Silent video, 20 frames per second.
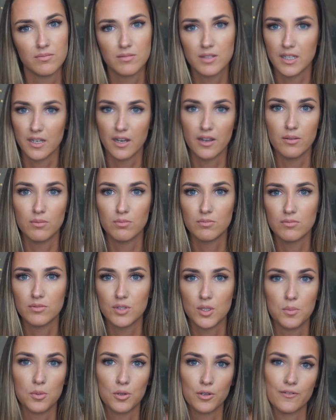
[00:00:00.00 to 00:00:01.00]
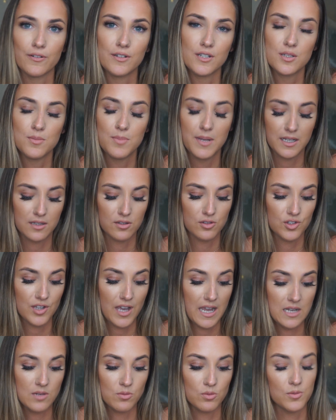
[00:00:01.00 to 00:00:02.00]
you know, your boyfriend to pick the
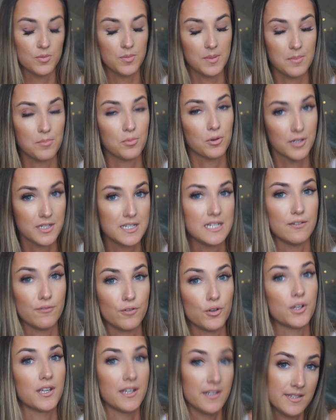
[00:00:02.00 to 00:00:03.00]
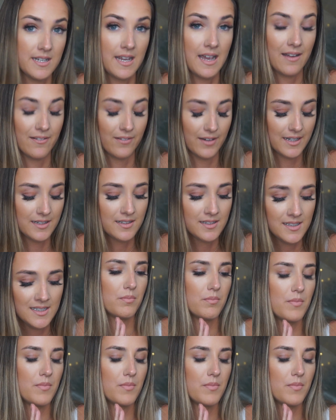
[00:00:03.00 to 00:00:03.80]
shade would be pretty fucking daring.